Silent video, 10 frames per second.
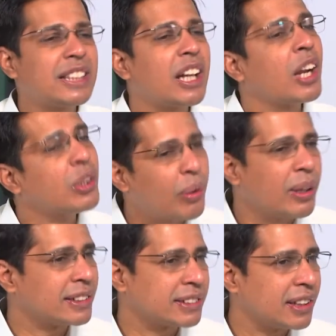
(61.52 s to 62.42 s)
as a
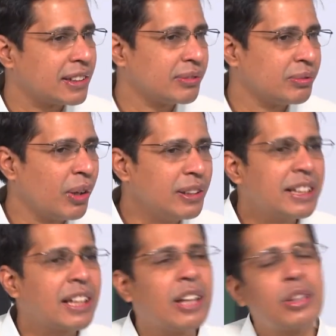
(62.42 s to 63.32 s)
control hazard. What
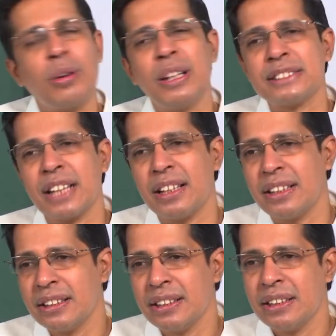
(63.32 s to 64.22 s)
is a control hazard?